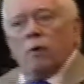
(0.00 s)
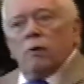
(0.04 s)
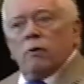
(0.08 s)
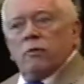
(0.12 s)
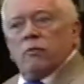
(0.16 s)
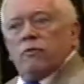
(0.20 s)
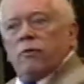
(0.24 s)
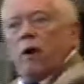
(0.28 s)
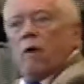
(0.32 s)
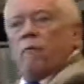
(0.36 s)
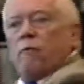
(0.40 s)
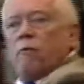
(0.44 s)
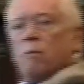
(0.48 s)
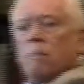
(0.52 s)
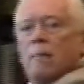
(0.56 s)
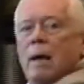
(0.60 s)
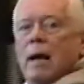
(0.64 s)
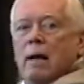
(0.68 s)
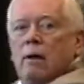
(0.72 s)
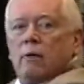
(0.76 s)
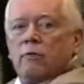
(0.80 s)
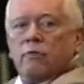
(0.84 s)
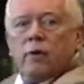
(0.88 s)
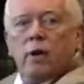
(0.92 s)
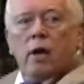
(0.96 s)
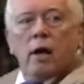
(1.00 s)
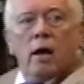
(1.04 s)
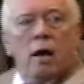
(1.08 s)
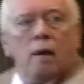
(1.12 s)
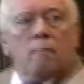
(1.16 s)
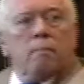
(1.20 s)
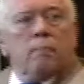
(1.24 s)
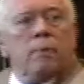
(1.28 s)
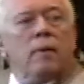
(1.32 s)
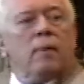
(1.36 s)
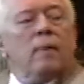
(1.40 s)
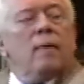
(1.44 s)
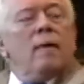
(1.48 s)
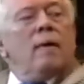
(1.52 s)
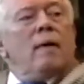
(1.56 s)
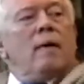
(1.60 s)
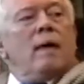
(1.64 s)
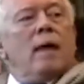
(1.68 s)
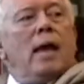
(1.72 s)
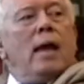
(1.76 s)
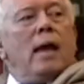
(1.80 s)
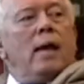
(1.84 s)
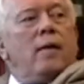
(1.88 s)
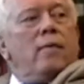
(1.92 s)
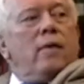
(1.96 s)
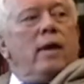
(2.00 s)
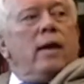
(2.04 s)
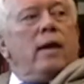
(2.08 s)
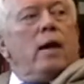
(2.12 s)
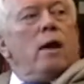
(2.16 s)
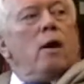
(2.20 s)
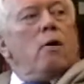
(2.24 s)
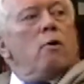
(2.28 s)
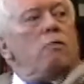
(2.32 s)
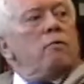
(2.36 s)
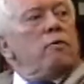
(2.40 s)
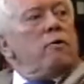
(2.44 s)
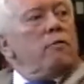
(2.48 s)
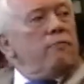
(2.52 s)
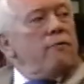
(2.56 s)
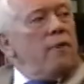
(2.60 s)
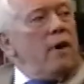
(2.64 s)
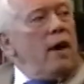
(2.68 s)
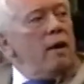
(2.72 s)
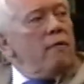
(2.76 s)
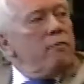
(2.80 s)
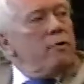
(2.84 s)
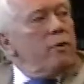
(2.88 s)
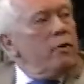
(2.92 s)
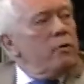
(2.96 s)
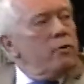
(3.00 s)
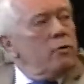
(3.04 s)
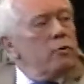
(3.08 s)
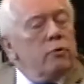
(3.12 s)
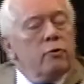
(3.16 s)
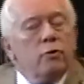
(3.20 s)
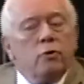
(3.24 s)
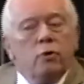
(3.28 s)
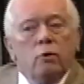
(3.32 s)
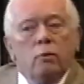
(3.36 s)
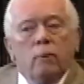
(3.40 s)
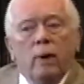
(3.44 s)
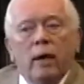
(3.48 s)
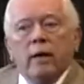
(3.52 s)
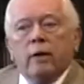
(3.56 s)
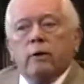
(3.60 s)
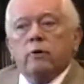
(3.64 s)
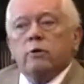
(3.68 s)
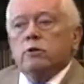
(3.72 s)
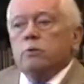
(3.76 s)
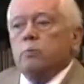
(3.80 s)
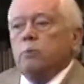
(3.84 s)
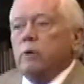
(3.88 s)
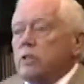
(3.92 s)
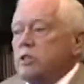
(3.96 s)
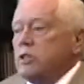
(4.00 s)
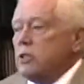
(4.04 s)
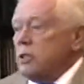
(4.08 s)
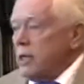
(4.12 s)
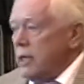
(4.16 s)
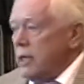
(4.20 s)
several miles up, and they own the 502 acres, which